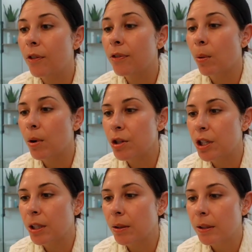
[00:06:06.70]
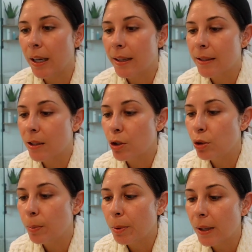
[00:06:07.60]
Foce Shield. It's the
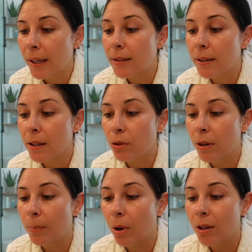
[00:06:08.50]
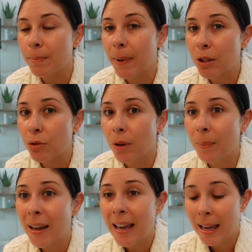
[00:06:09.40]
super light sunscreen broad spectrum.